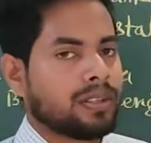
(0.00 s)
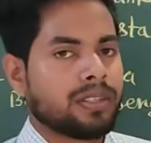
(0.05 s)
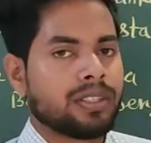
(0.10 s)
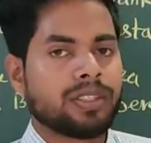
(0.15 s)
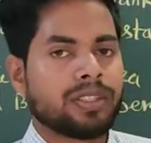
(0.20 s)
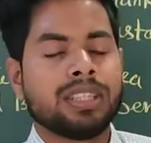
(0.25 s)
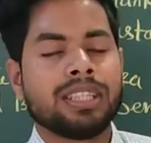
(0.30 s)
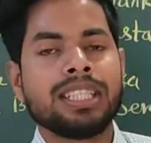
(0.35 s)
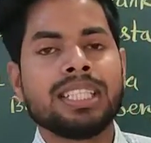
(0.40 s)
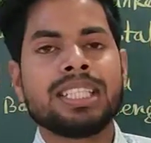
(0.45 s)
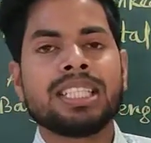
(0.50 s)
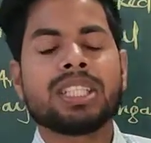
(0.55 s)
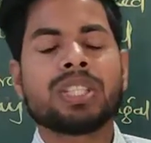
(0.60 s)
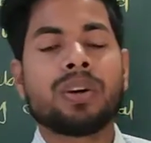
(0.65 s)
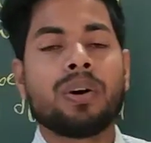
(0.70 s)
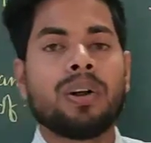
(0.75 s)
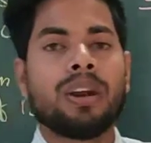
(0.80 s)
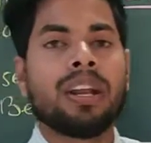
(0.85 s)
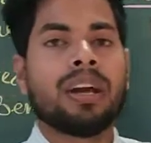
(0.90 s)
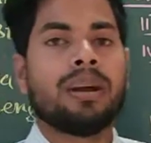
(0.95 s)
So this is
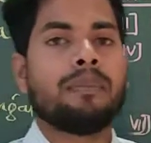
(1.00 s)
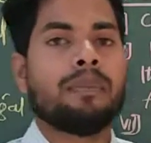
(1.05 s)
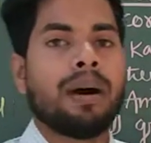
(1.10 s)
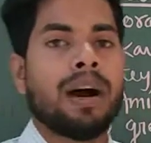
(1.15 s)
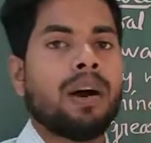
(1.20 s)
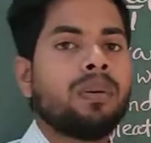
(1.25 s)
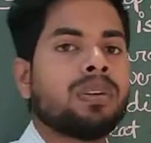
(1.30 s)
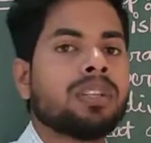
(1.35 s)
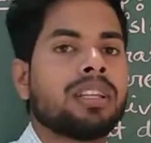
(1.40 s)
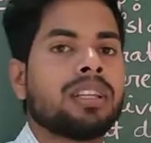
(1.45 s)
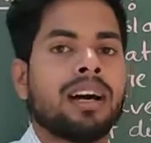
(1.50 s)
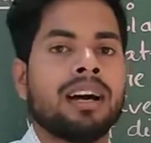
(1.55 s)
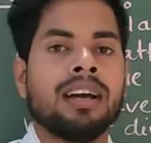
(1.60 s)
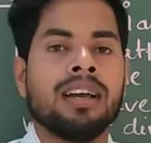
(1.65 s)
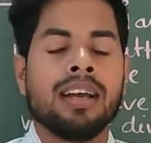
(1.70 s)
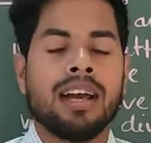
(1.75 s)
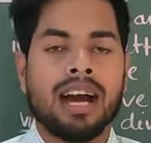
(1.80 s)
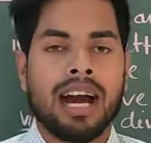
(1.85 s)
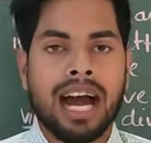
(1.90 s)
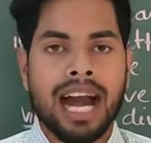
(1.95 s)
all about the
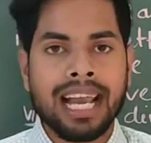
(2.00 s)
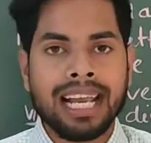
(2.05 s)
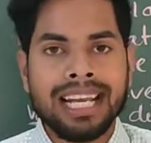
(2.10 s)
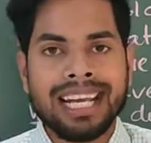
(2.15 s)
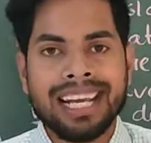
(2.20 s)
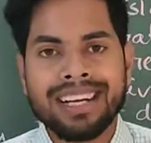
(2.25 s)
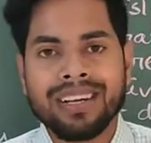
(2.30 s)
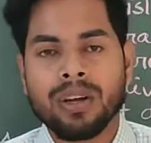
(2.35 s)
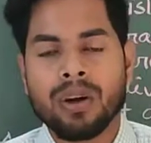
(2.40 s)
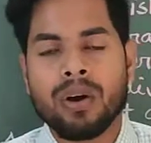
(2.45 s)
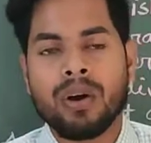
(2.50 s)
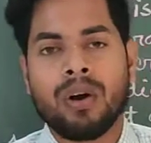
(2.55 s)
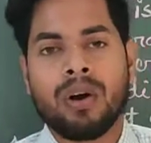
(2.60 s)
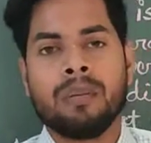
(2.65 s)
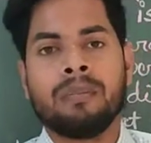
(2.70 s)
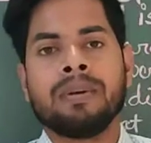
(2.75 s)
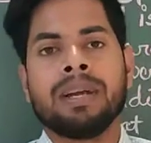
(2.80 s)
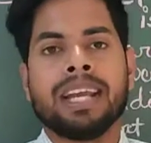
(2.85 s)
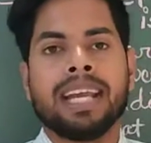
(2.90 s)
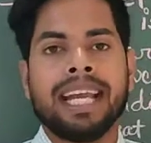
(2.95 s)
island
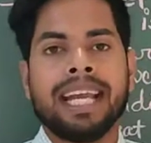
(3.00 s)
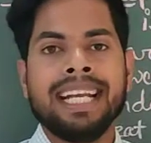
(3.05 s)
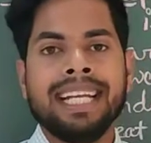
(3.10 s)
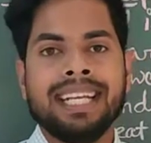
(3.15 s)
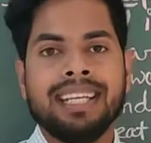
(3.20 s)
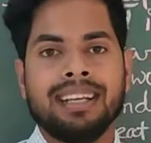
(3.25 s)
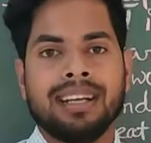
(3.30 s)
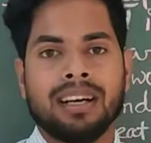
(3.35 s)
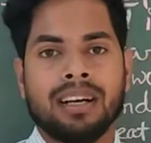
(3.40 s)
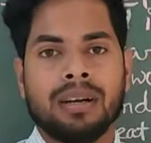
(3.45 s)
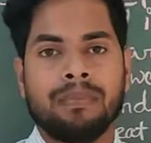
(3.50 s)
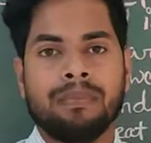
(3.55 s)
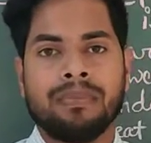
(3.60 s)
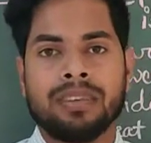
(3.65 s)
of India.